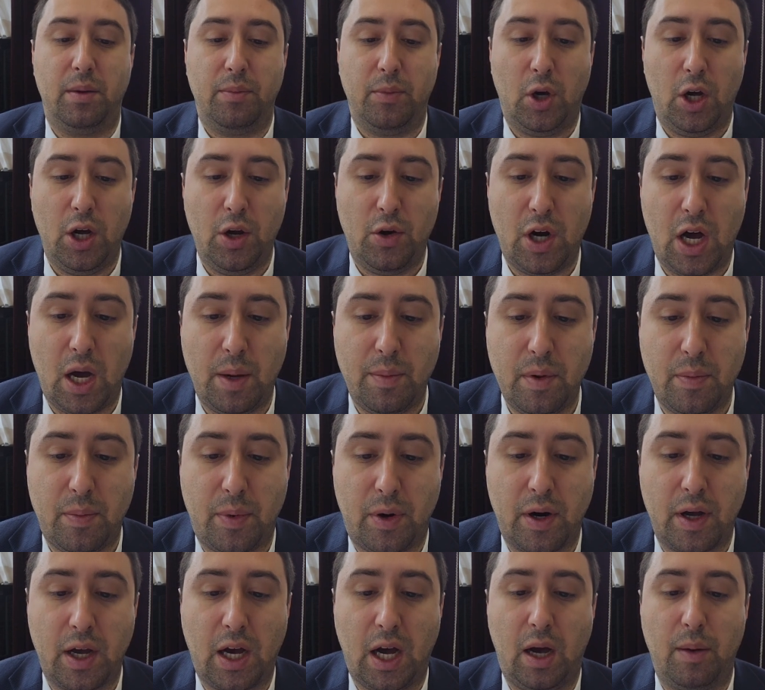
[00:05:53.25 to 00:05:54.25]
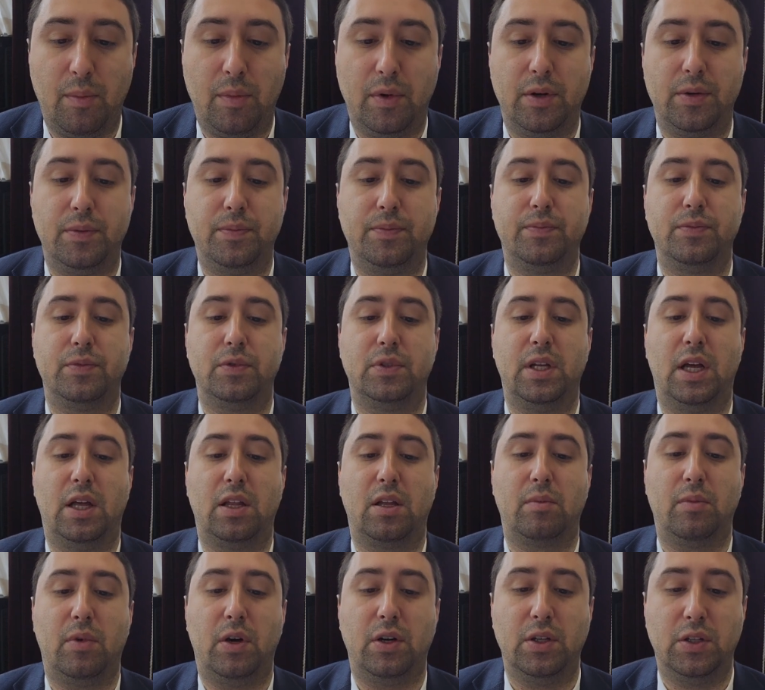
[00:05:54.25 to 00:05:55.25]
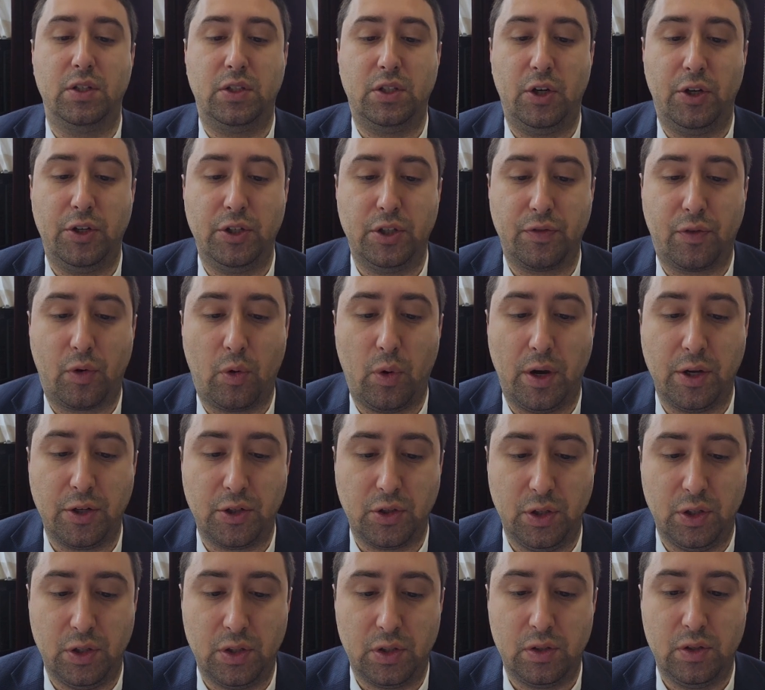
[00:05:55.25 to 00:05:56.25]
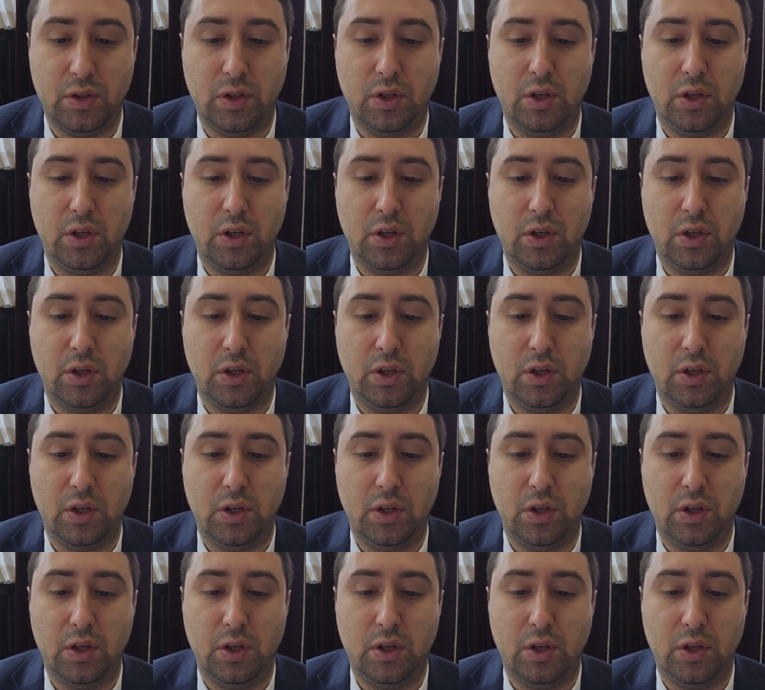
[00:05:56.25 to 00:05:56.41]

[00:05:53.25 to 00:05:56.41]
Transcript: Bari Rami Barchama. So now the Gemara has a series of questions.